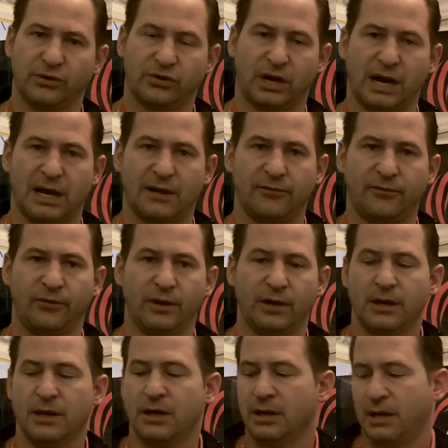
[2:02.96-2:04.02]
drive,
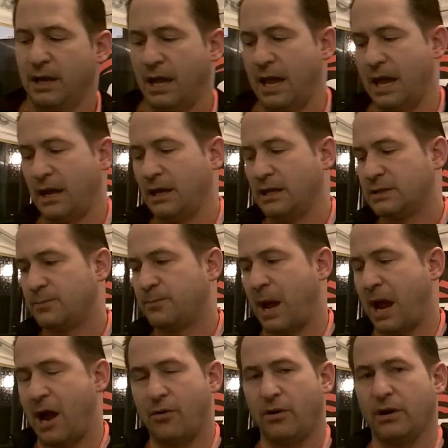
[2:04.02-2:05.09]
and it's
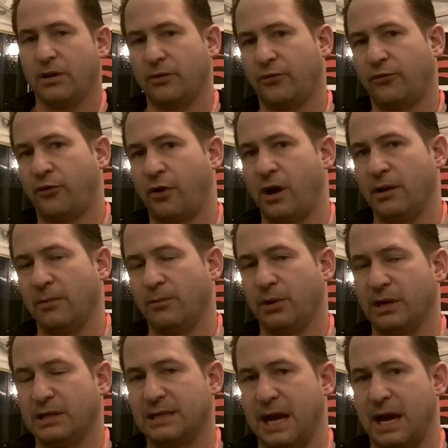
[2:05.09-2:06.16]
powering the front,
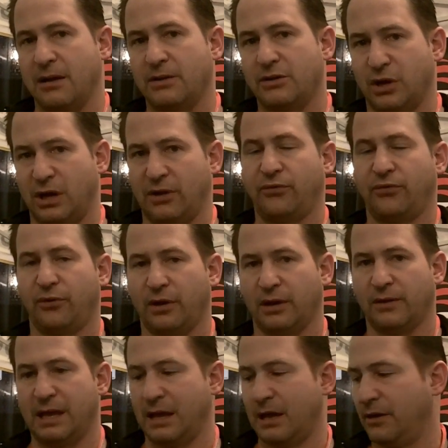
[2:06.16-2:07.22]
but it's not transferring
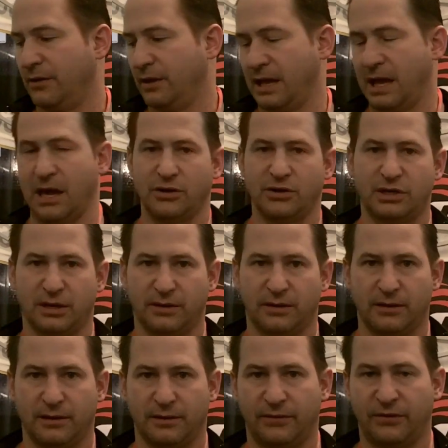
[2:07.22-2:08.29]
the energy of
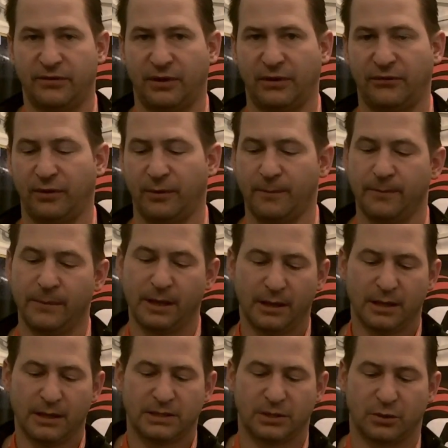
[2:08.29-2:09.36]
the system.
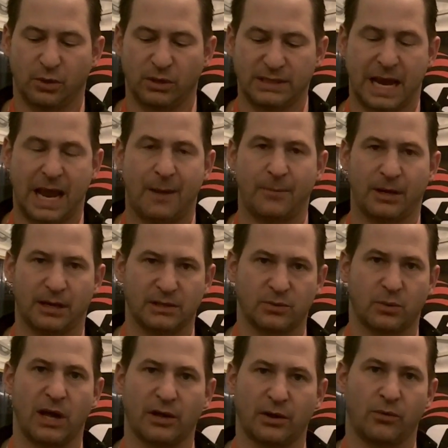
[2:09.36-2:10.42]
So what's happening is
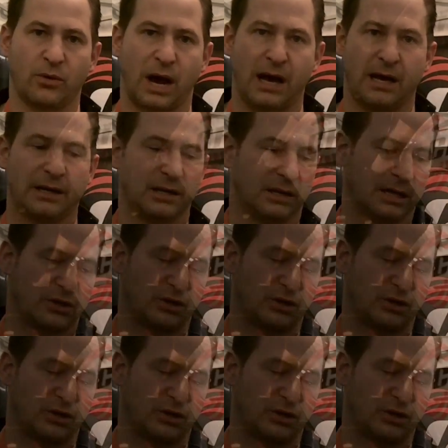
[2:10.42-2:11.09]
while you ride, you get